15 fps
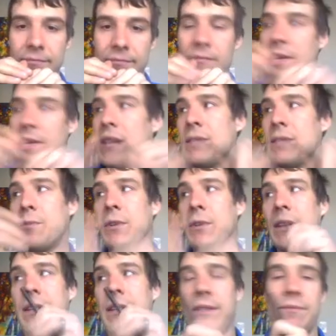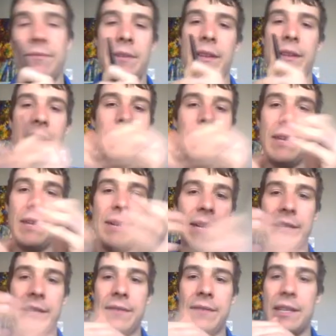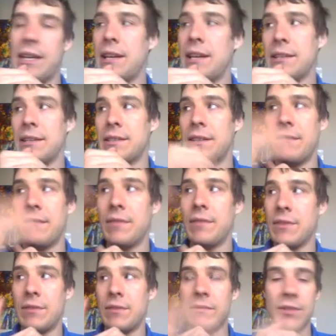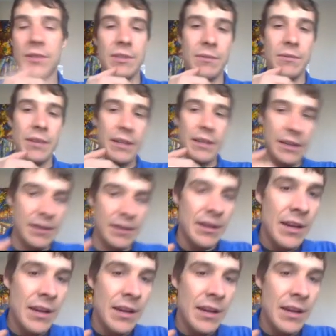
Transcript: He supported this with like radioactive decay and stuff. There's a whole story there.